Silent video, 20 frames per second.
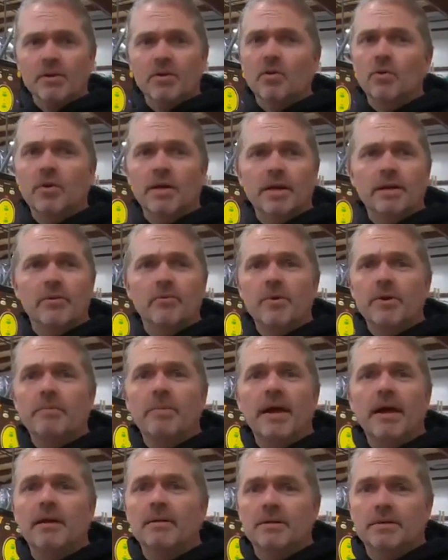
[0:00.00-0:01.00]
go in and
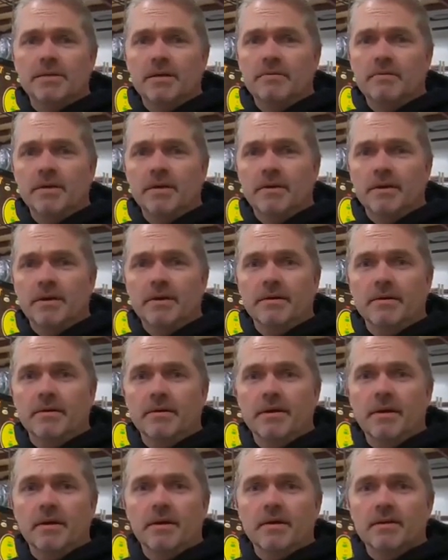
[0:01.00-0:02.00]
rebalance everything.
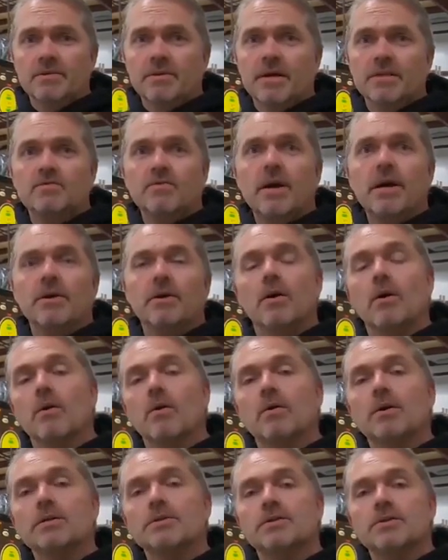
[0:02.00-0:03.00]
So that's why you
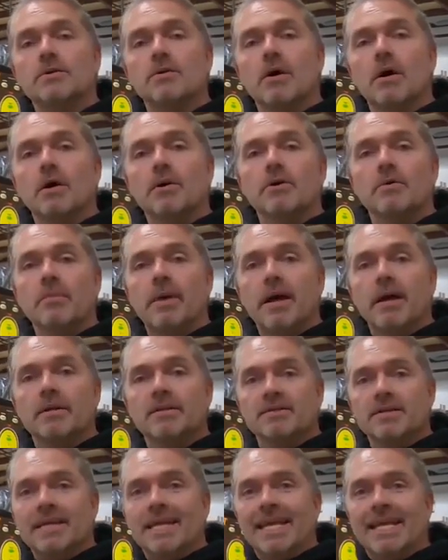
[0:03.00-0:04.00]
always do all your
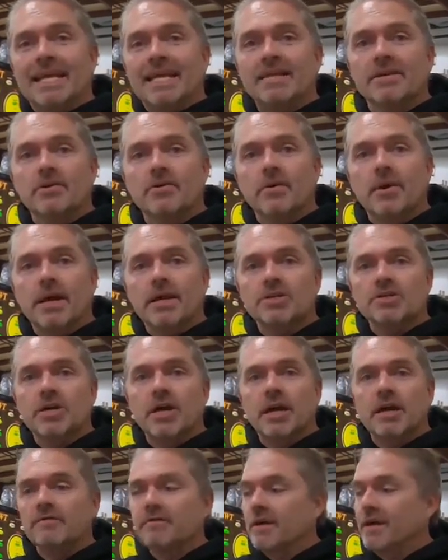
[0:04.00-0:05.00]
balancing in the
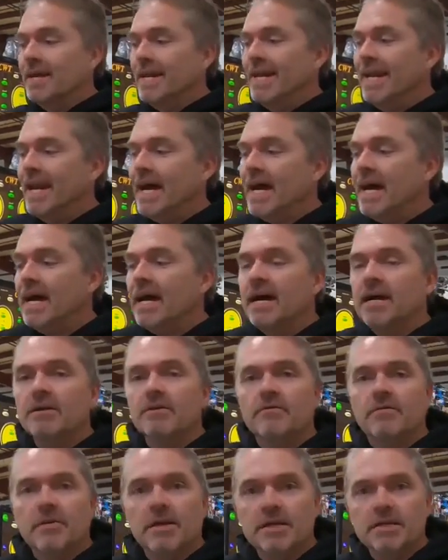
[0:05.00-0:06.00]
crankshaft, not
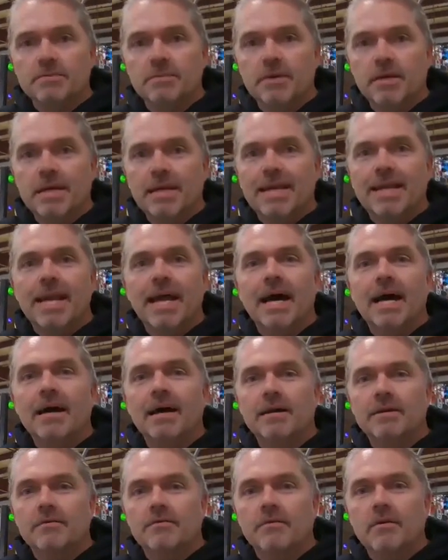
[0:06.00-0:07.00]
on the flex plate,
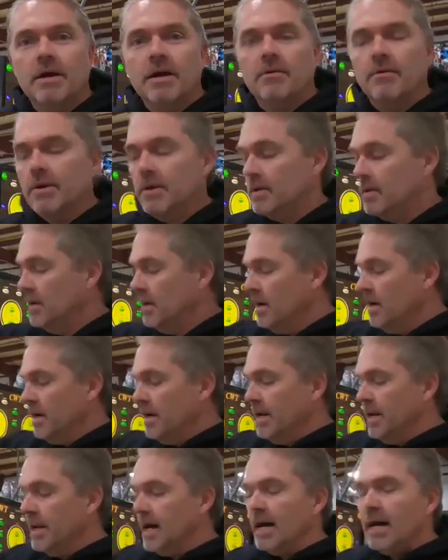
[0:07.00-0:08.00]
not on the flywheel,
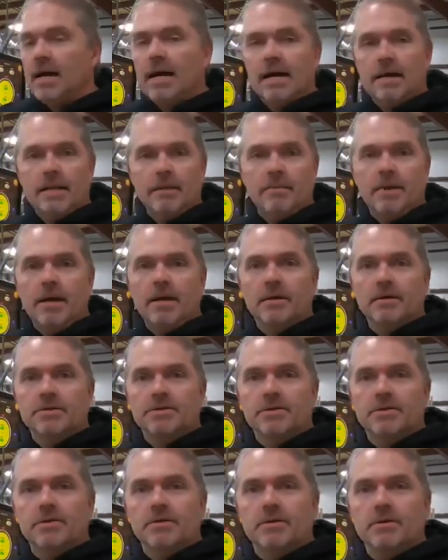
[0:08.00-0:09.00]
not on the
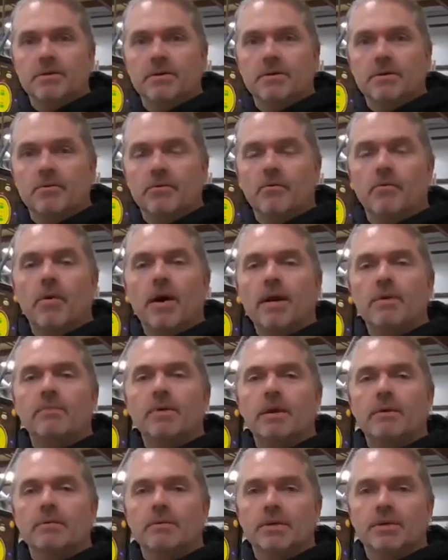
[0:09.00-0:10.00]
balancer. We want to
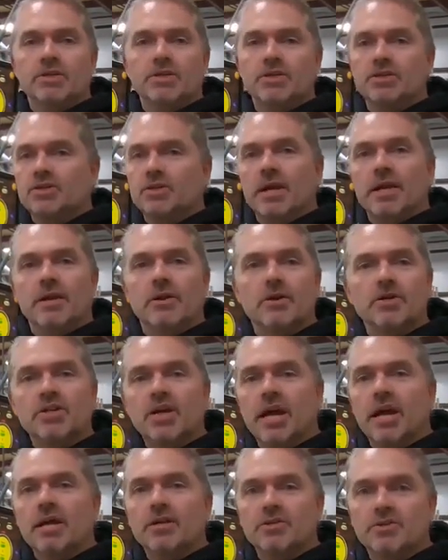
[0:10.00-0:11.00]
be able to just
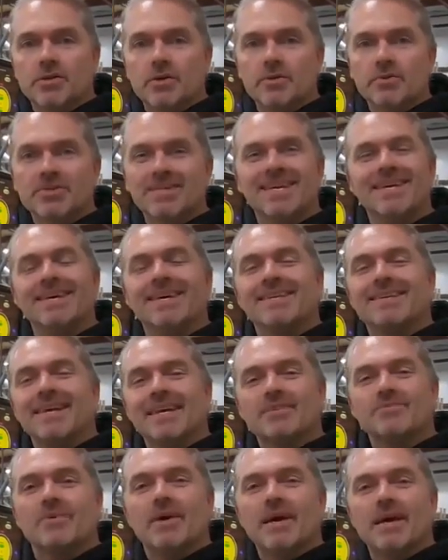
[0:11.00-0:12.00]
interchange those.
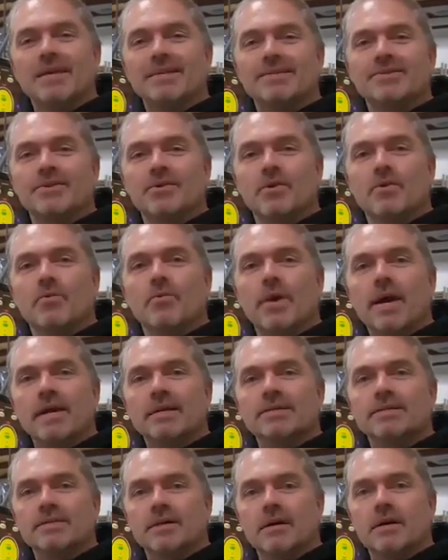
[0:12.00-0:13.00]
That's why zero
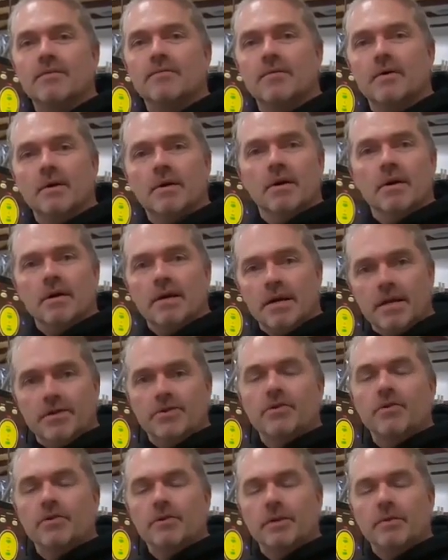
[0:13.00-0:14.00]
weight stuff,
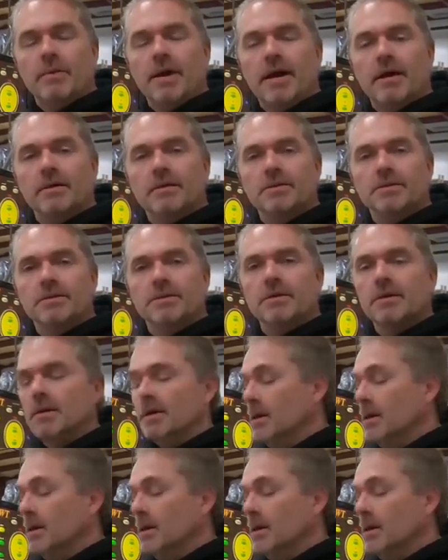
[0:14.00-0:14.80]
internally balanced,